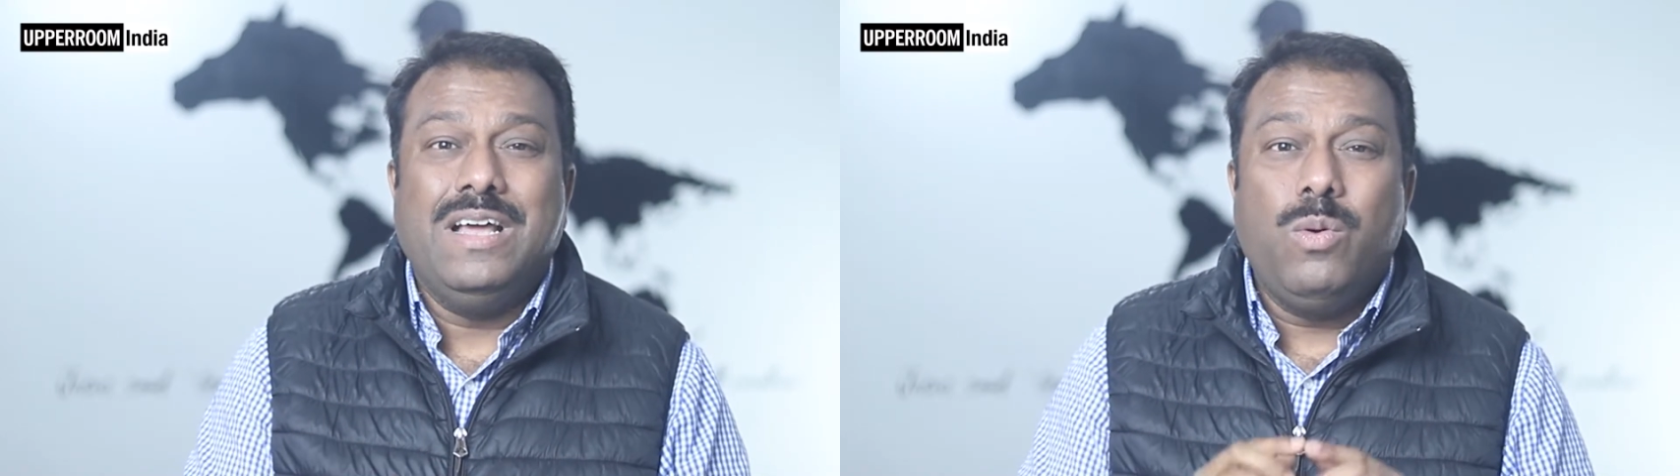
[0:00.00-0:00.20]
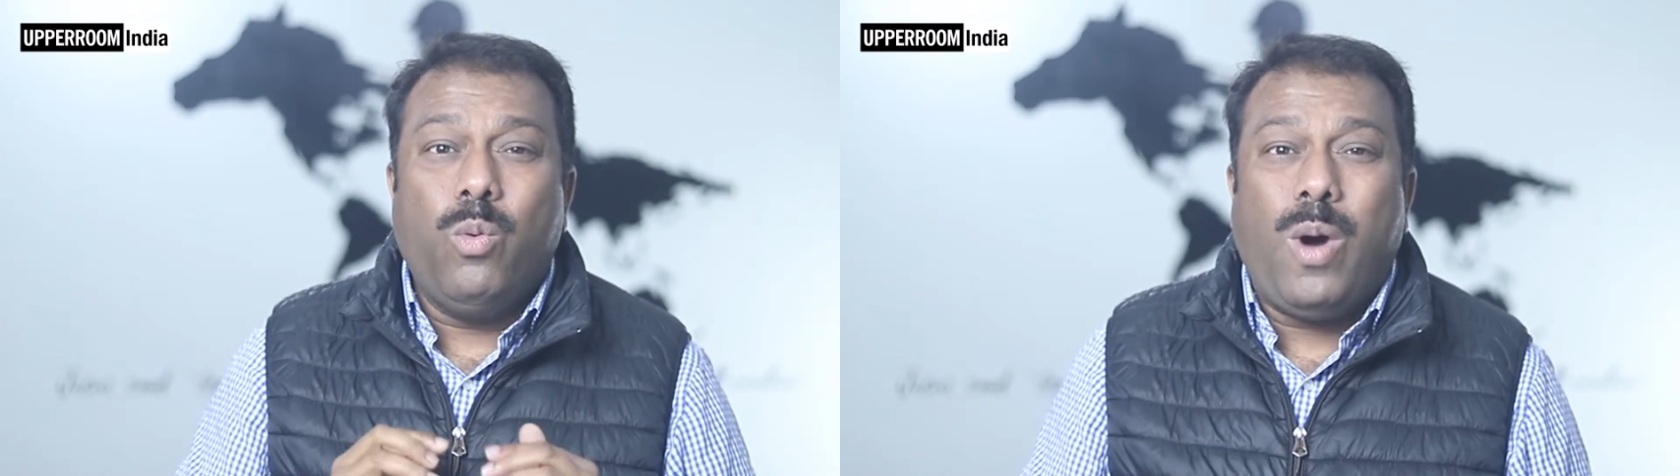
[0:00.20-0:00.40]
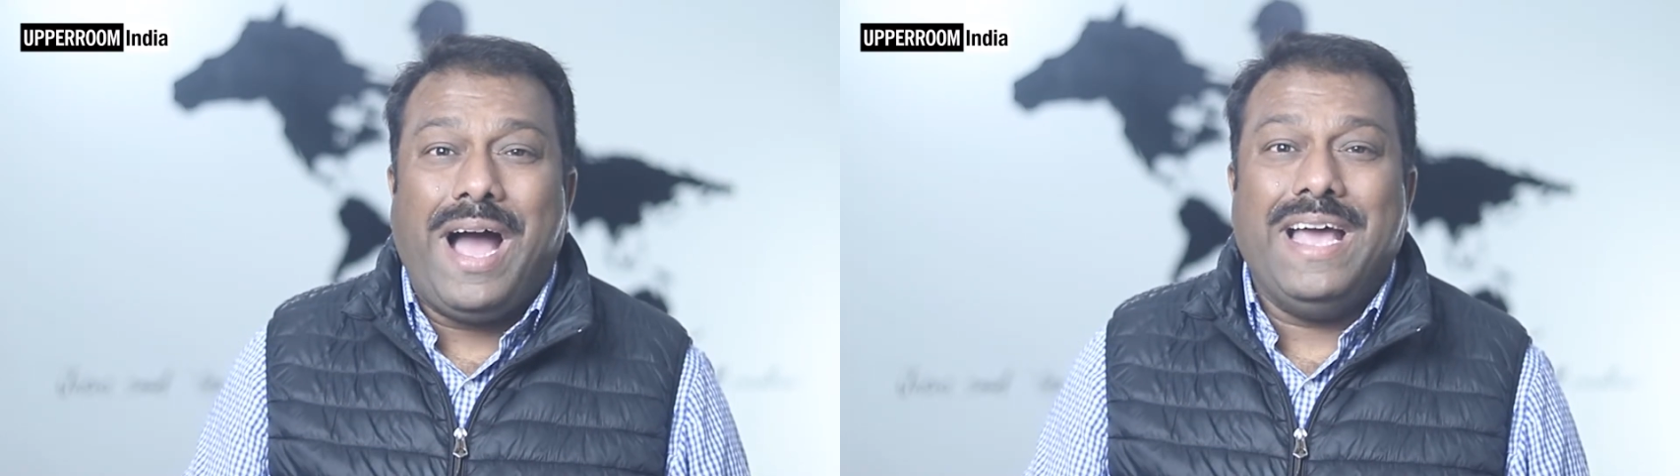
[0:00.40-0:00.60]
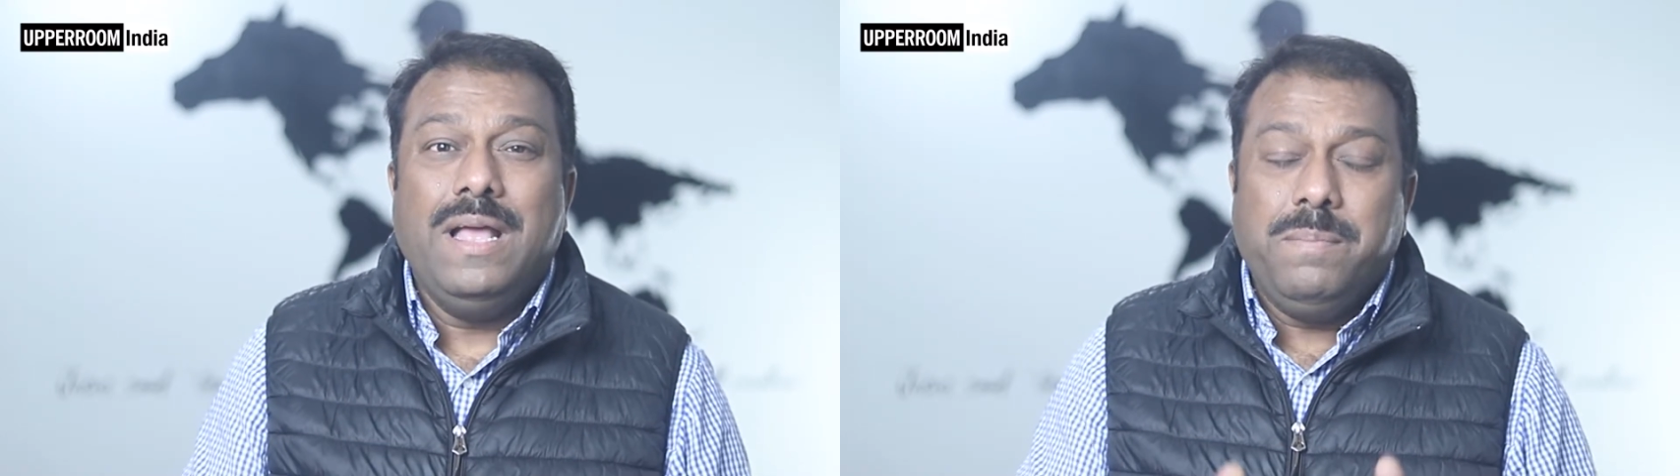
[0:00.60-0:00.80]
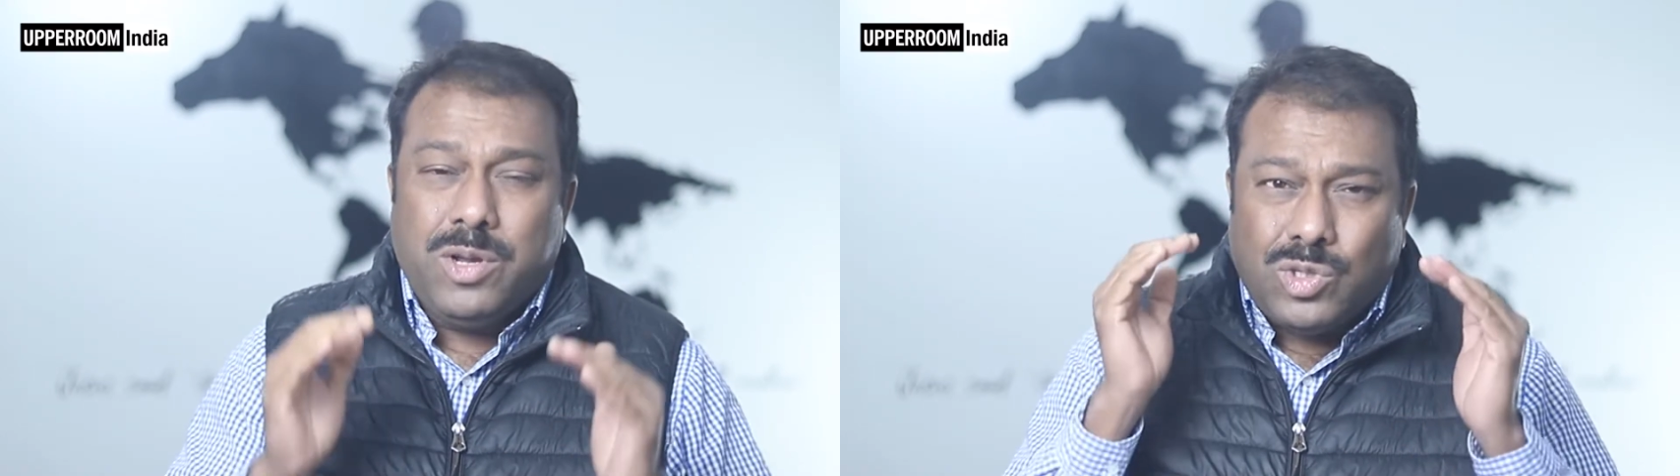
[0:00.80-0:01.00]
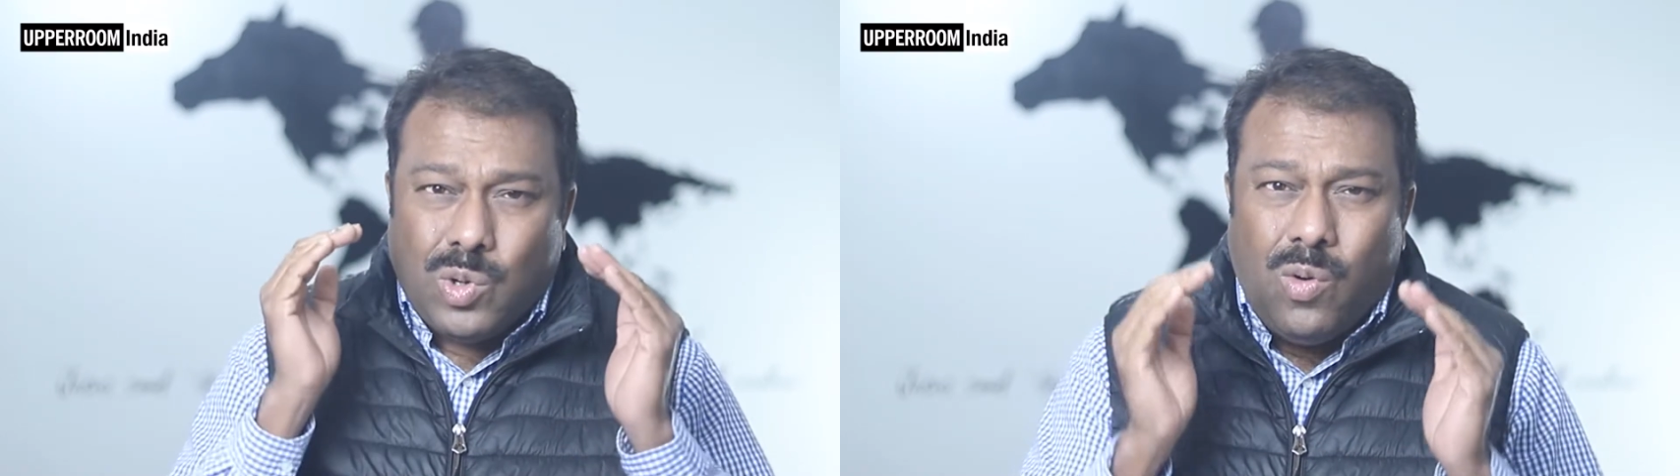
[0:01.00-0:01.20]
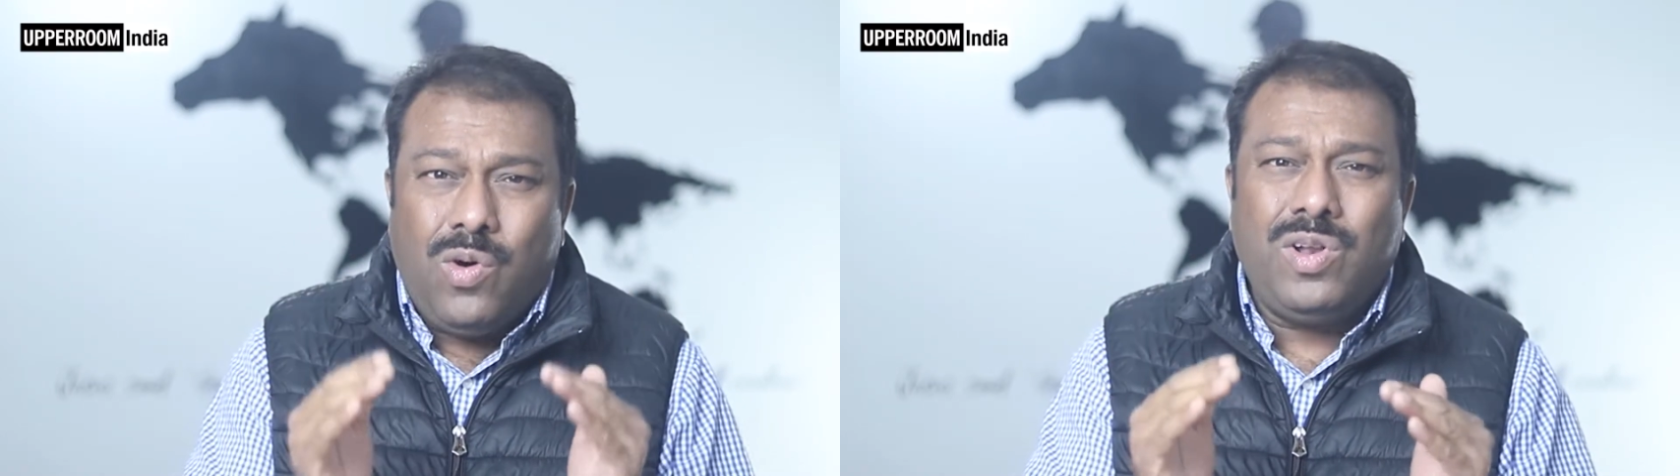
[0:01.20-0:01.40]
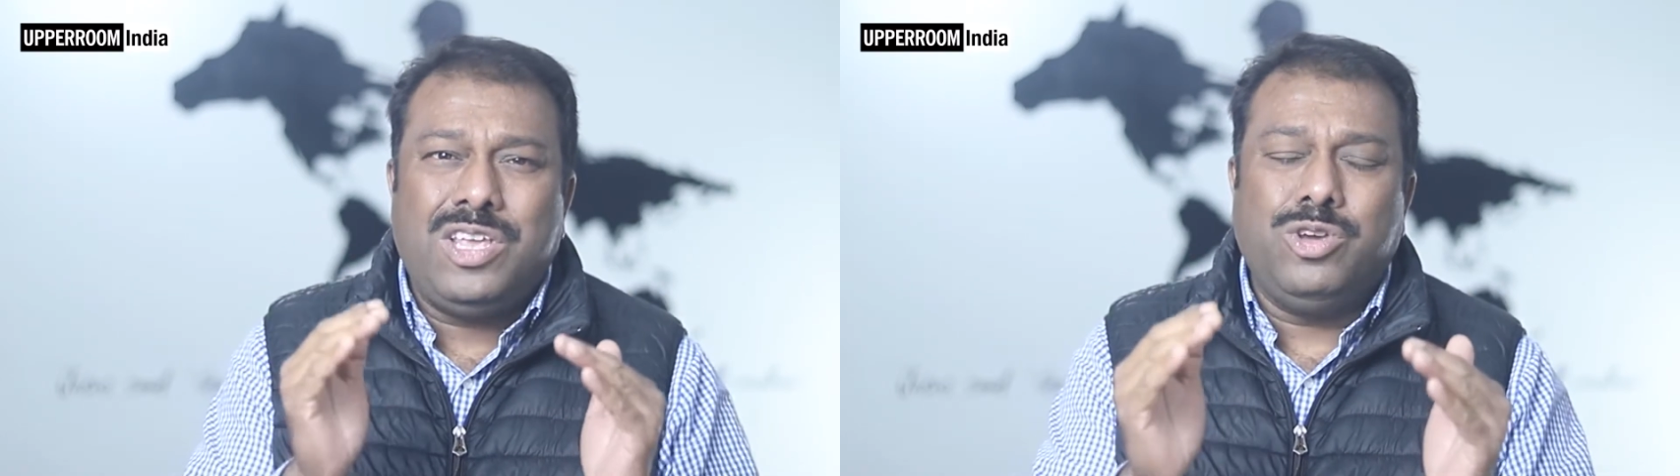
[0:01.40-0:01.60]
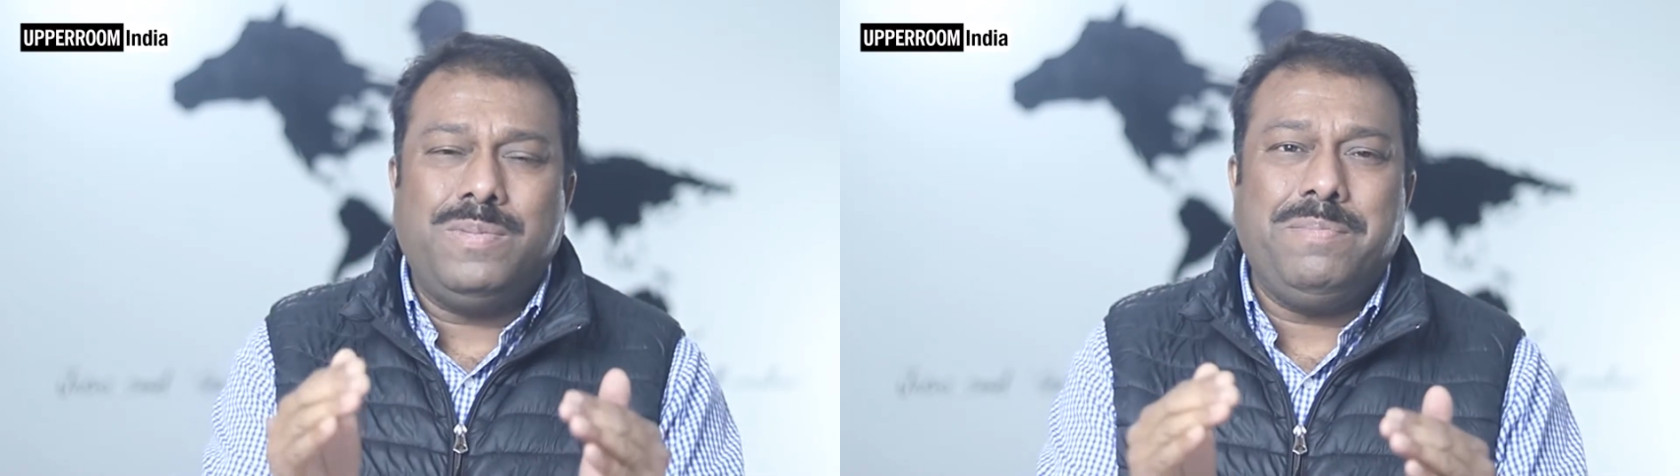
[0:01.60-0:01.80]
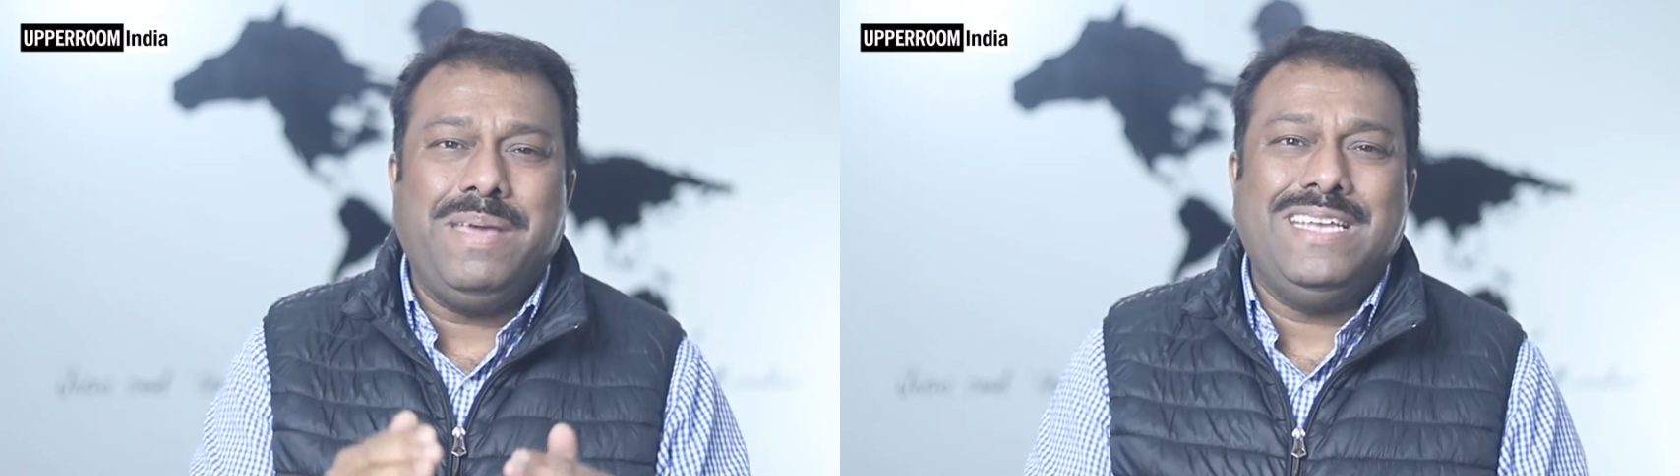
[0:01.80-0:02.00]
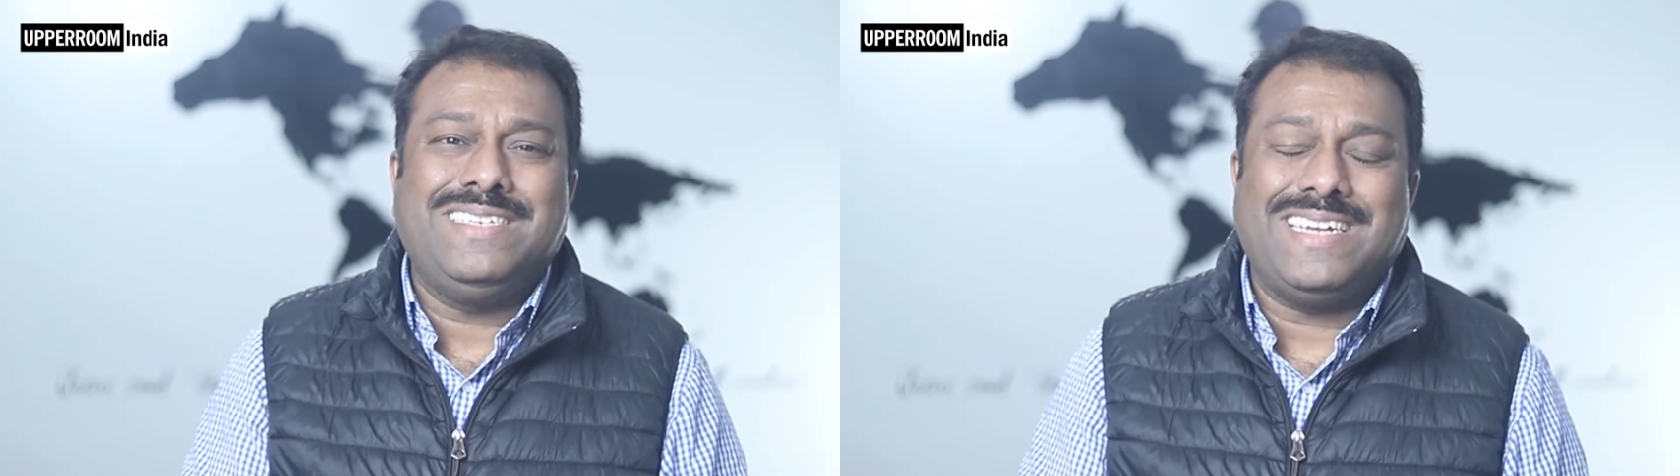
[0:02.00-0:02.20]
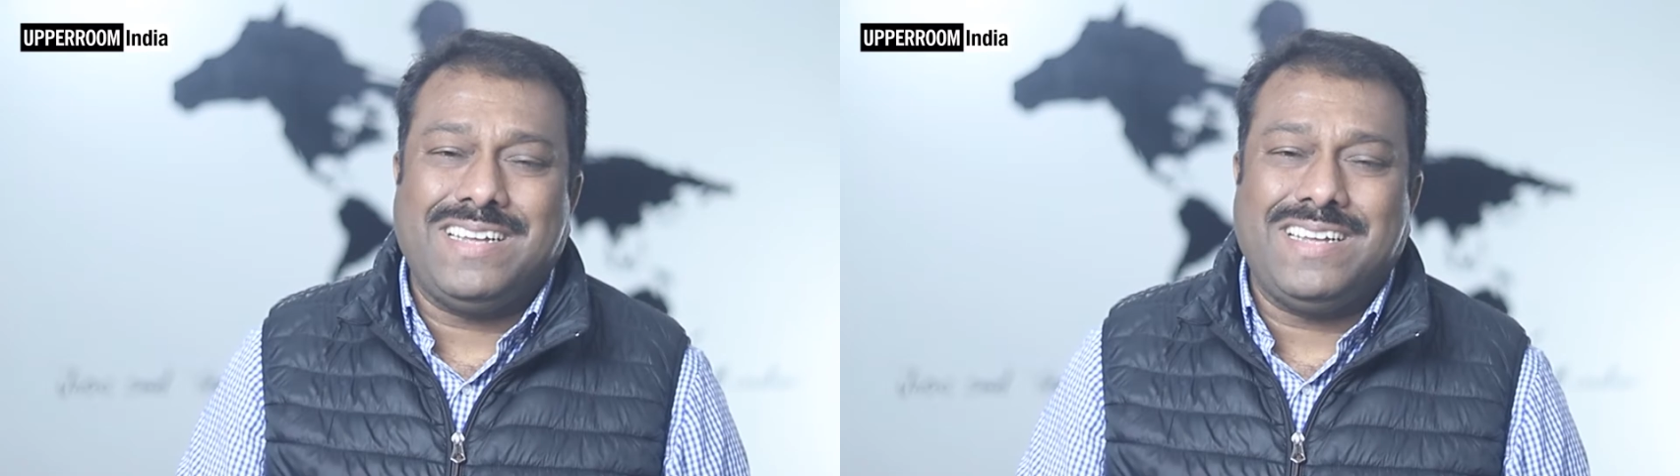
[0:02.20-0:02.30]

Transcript: Why? Because all human beings are